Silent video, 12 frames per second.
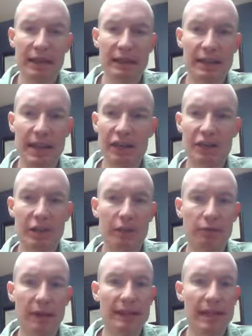tissue that
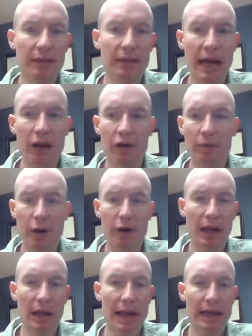runs down the outer part of the
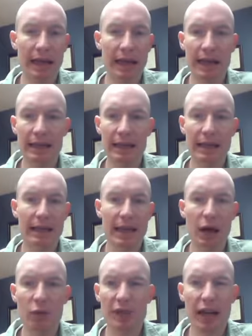leg, and it
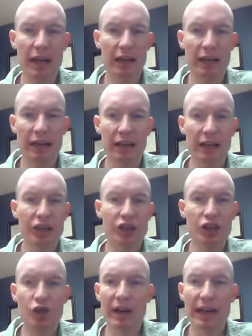helps kind of
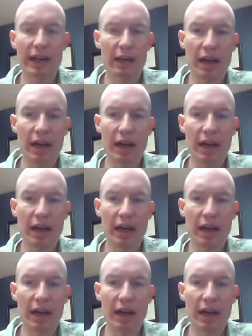join in a lot of